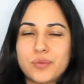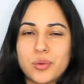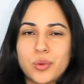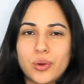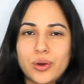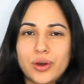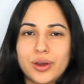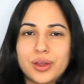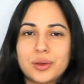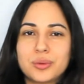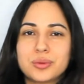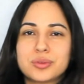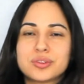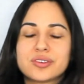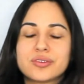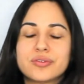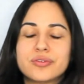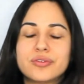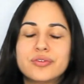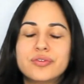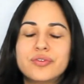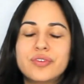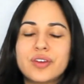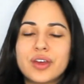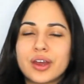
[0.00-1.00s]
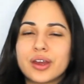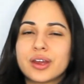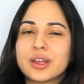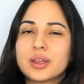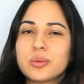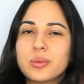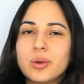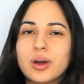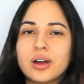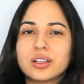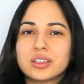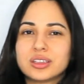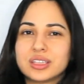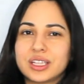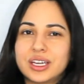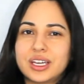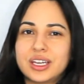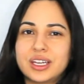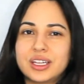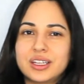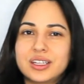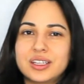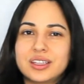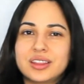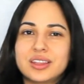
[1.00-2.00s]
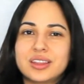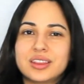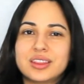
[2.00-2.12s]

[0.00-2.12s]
4. It was very well lit.